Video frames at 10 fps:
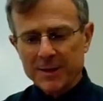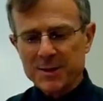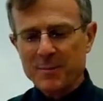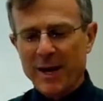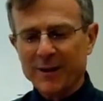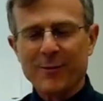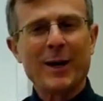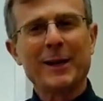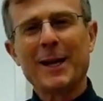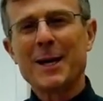this a
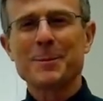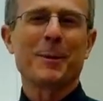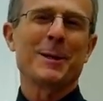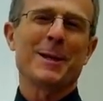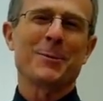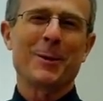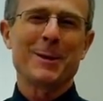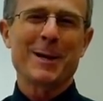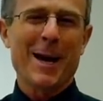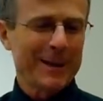magnifying glass because that's what
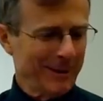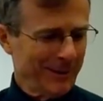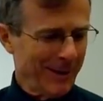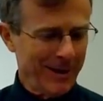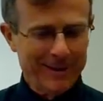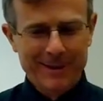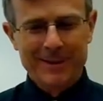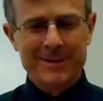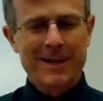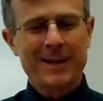it's acting like.
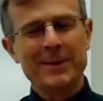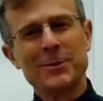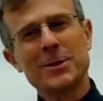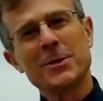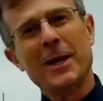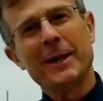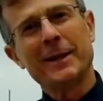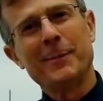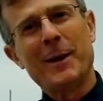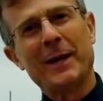It's acting just like
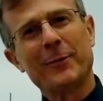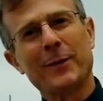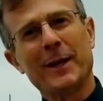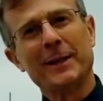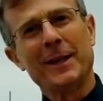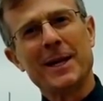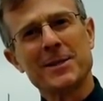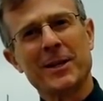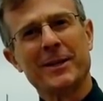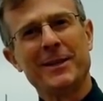a magnifying glass like